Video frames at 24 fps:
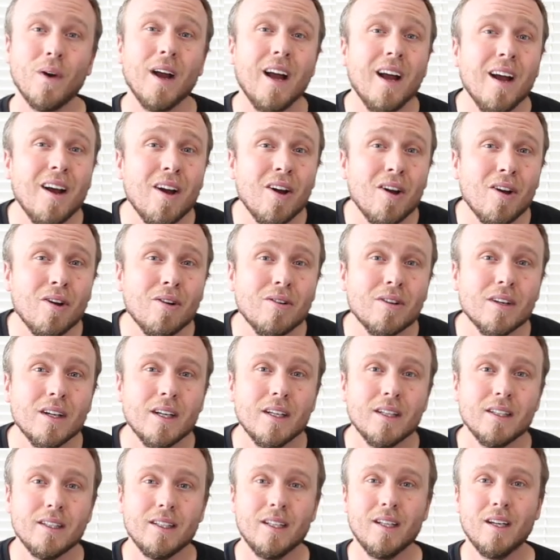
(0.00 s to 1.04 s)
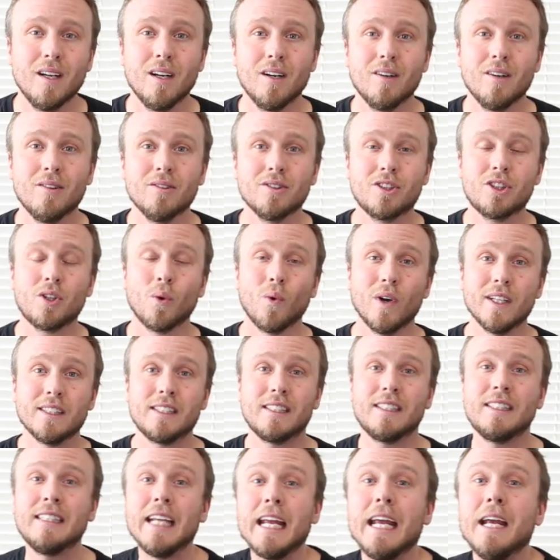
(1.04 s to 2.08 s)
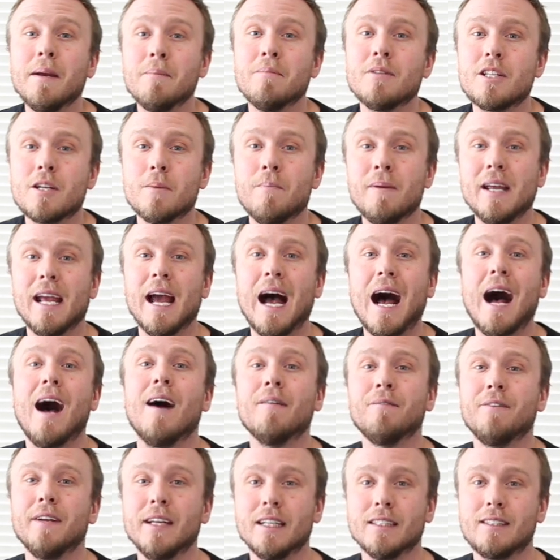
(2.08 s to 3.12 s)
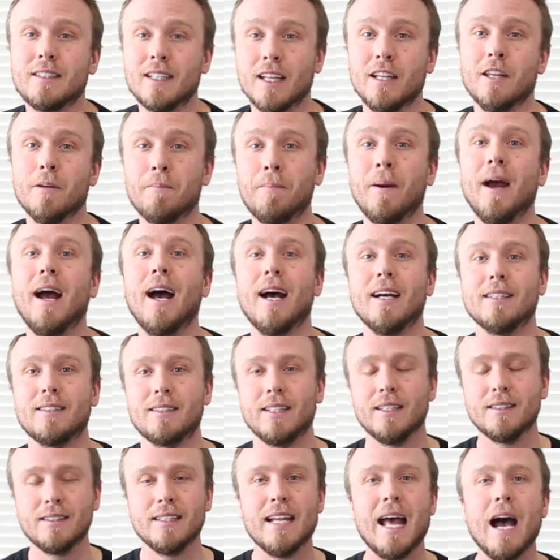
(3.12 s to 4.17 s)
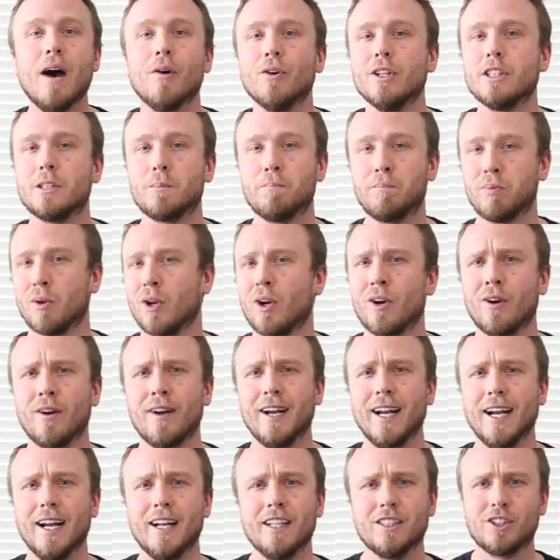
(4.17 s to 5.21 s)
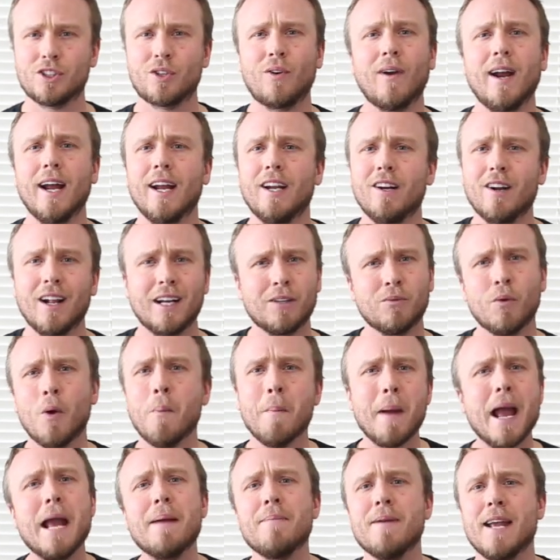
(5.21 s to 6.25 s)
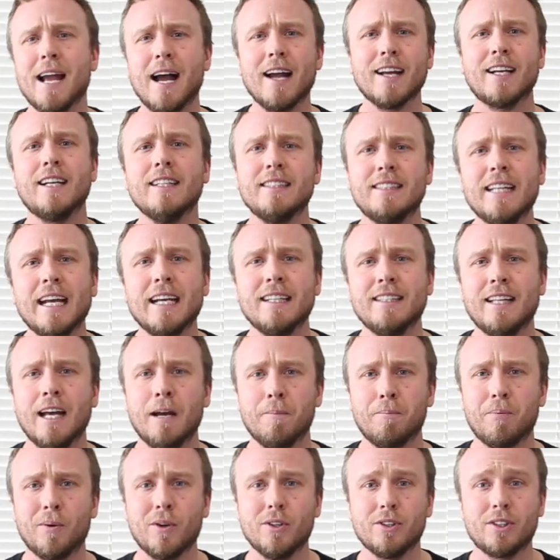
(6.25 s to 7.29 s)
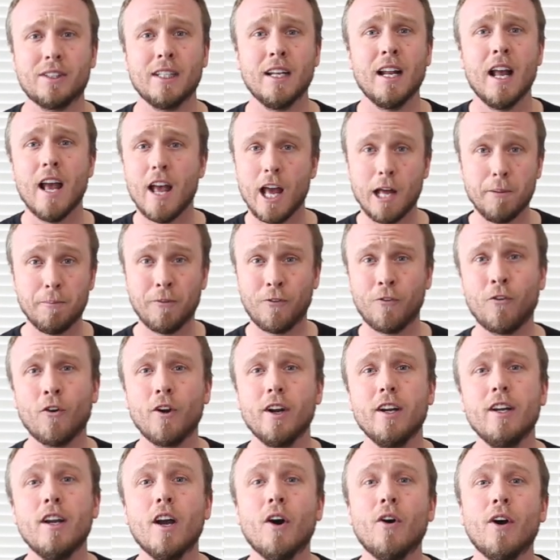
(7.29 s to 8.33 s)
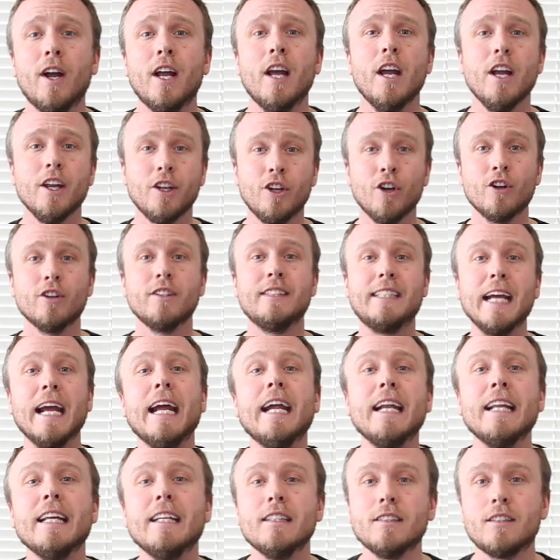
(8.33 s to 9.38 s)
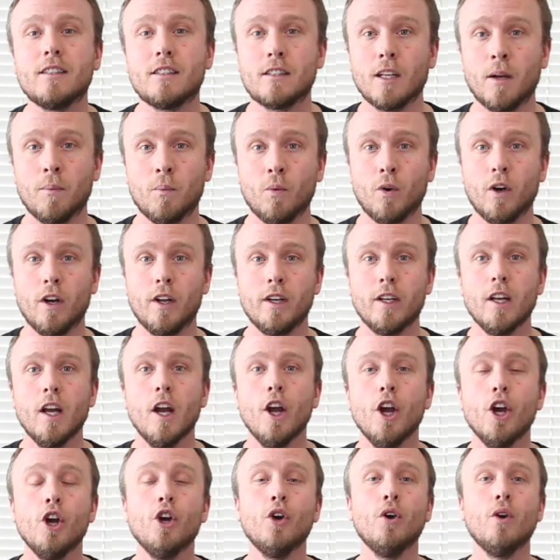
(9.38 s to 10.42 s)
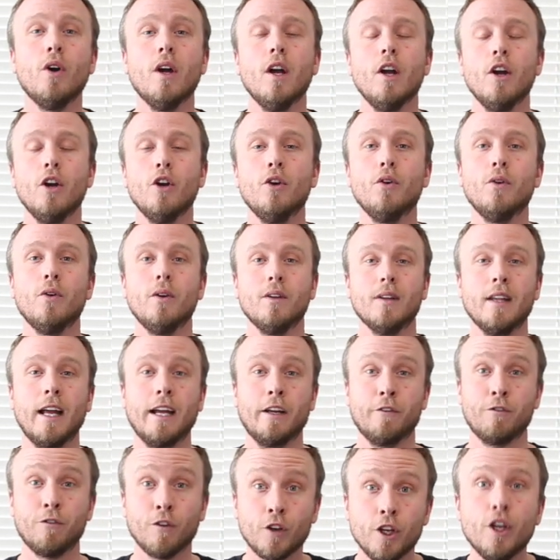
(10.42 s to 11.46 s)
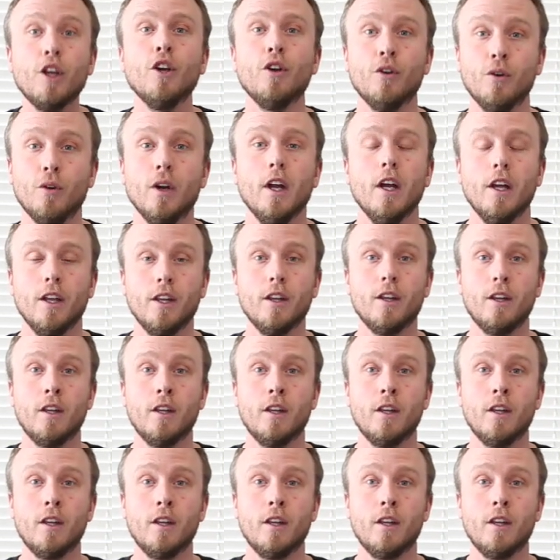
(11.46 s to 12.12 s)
well, you know, so what seemed to be obvious in the past is now it's blurry and it's gray, and you're like, well, maybe I could date that person, and before you know it, you're dating someone who, like, for you,